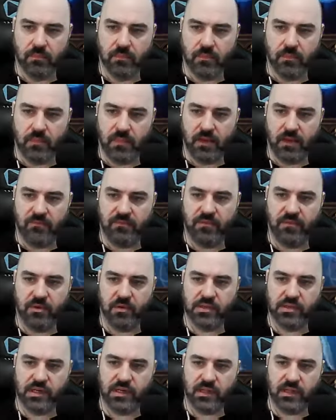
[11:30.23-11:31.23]
Now,
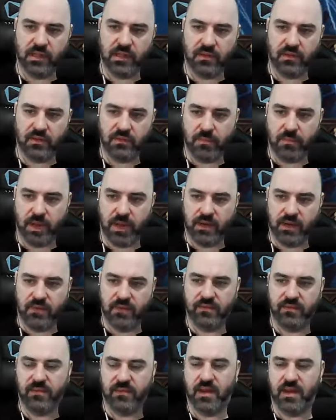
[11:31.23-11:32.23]
unfortunately, those
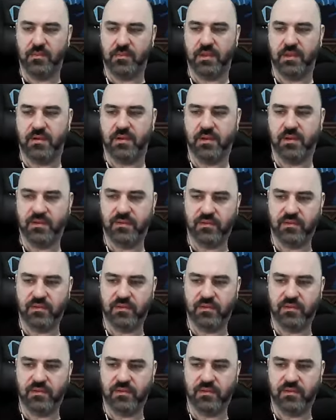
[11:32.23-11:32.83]
monoliths cannot be cursed,